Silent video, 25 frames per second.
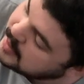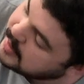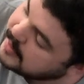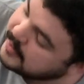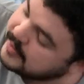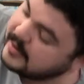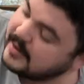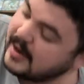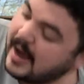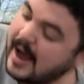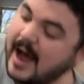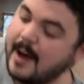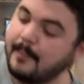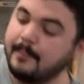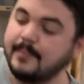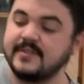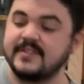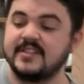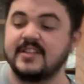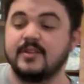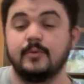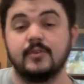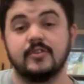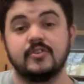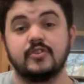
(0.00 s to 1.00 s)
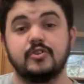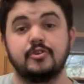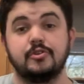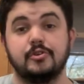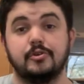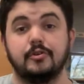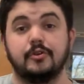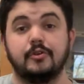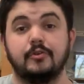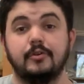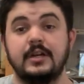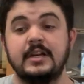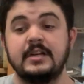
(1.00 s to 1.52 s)
the opposite was
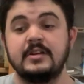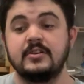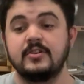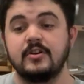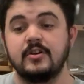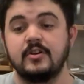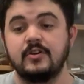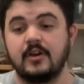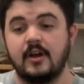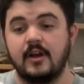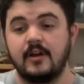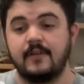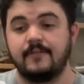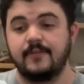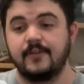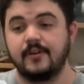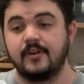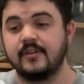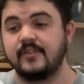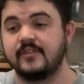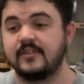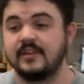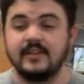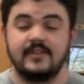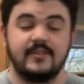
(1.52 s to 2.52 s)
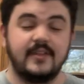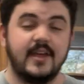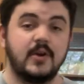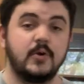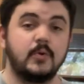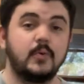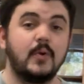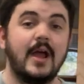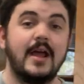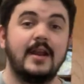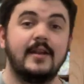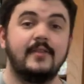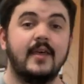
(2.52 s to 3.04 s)
true. Green turned on first and then
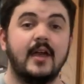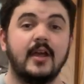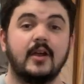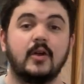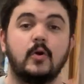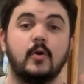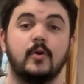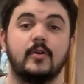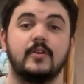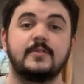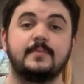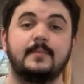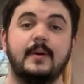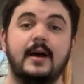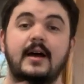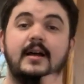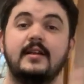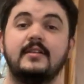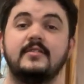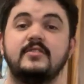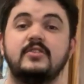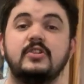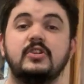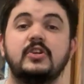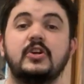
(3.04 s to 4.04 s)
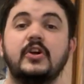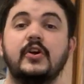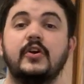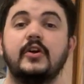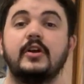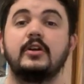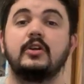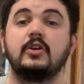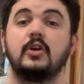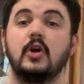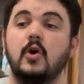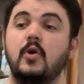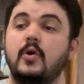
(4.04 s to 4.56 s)
red, and that corresponds to
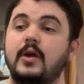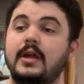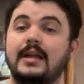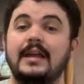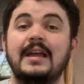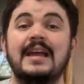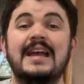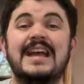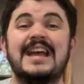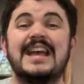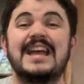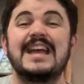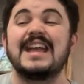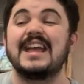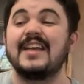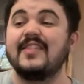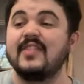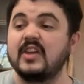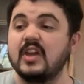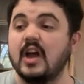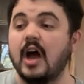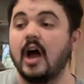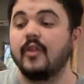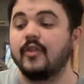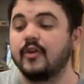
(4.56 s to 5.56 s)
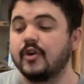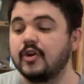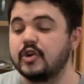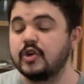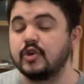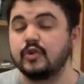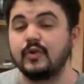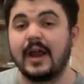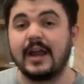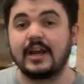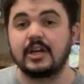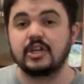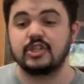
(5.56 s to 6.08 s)
current going in the other
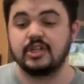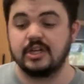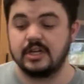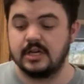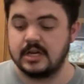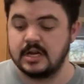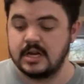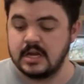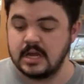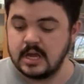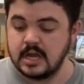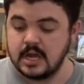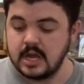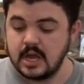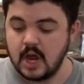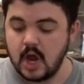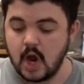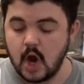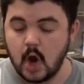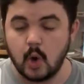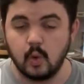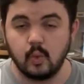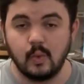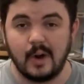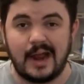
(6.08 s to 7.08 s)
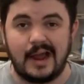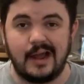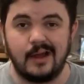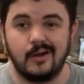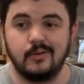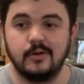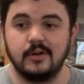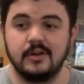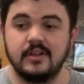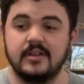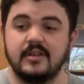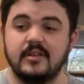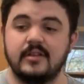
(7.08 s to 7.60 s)
direction
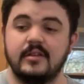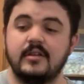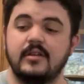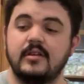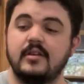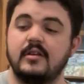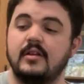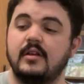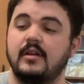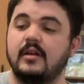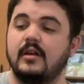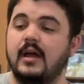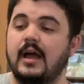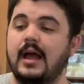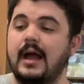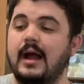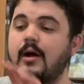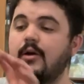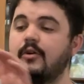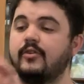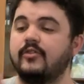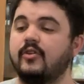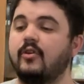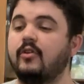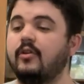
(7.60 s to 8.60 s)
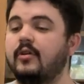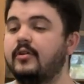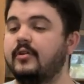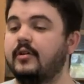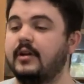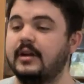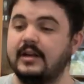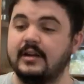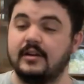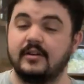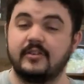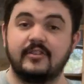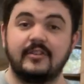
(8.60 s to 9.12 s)
around our
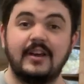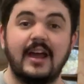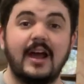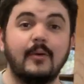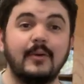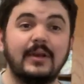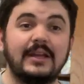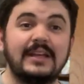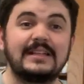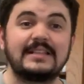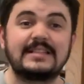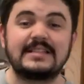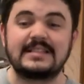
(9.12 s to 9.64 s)
solenoid here. So now we can